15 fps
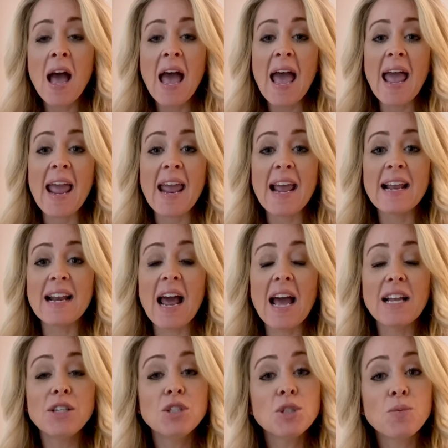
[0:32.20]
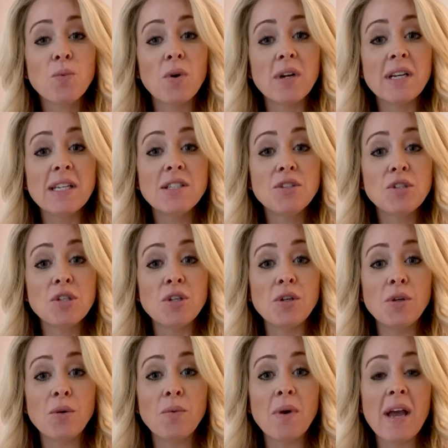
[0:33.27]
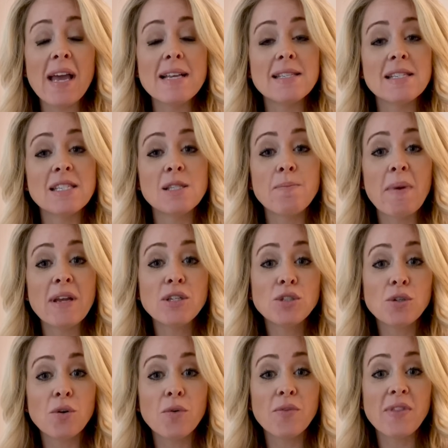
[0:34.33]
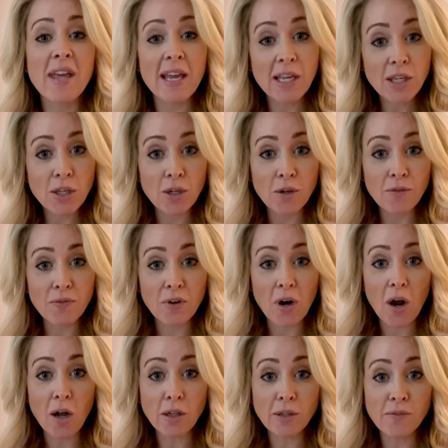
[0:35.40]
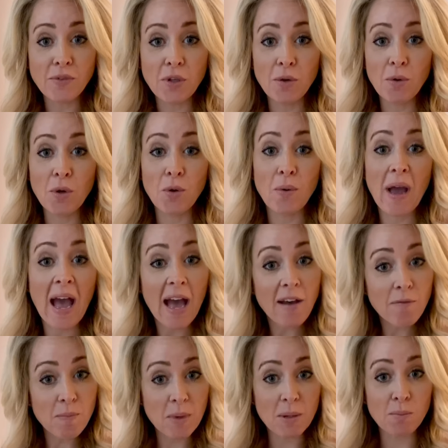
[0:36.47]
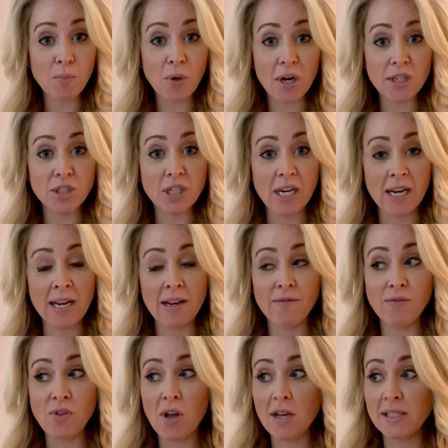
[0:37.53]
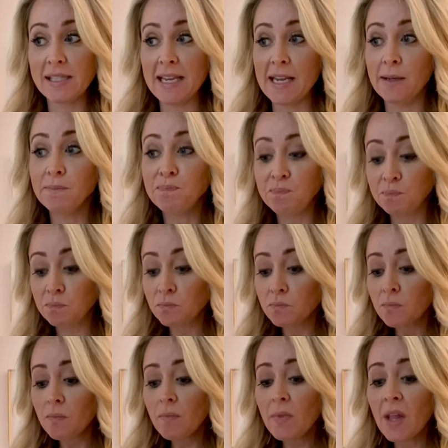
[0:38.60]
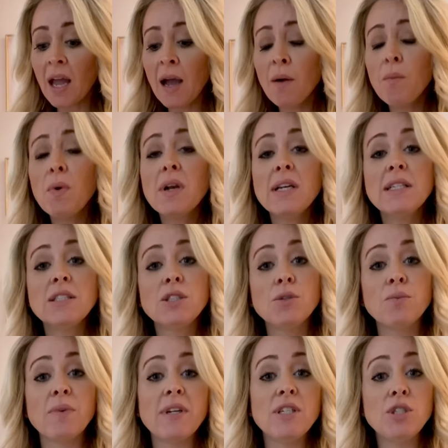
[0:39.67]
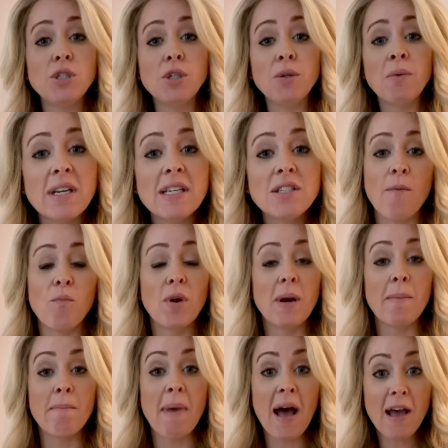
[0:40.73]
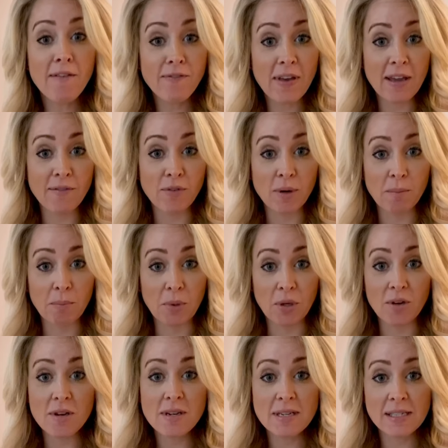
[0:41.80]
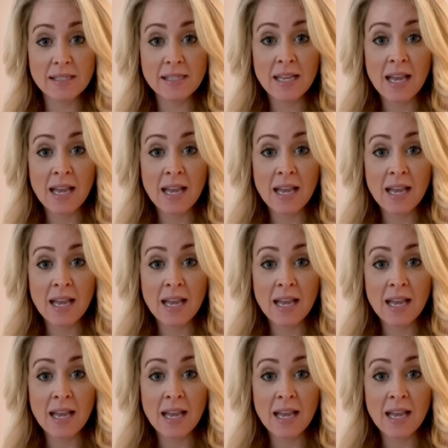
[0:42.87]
And I just wanted to, as a special thank you for all of you who have been brushing and flossing, I wanted to read you one of my favorite books,